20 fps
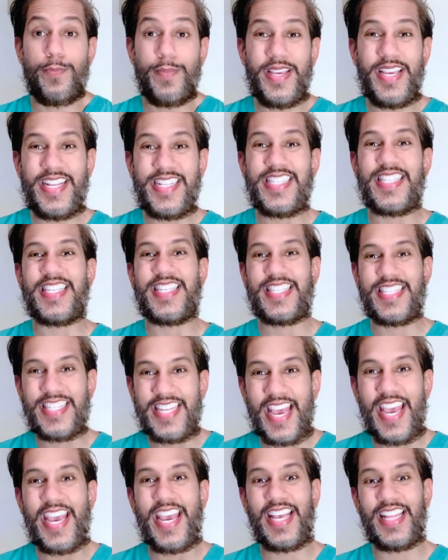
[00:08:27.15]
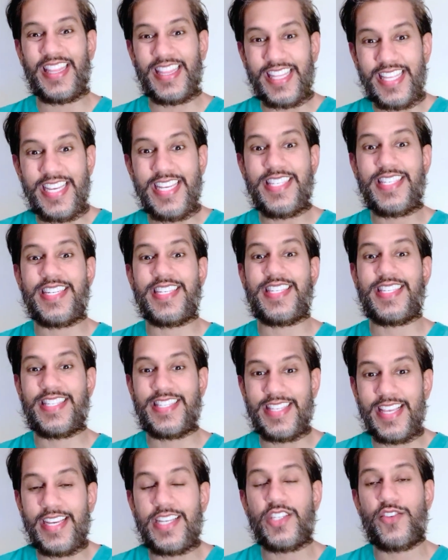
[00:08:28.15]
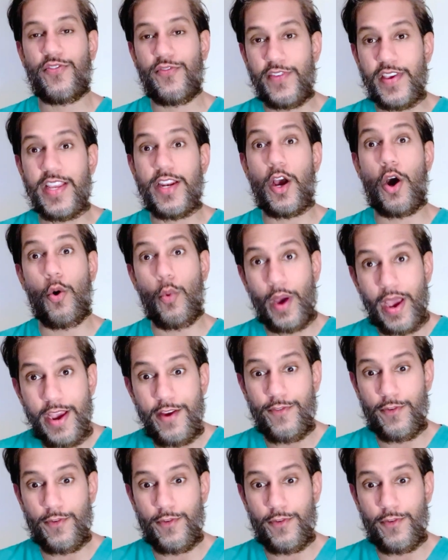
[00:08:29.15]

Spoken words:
means stay at least 6 feet away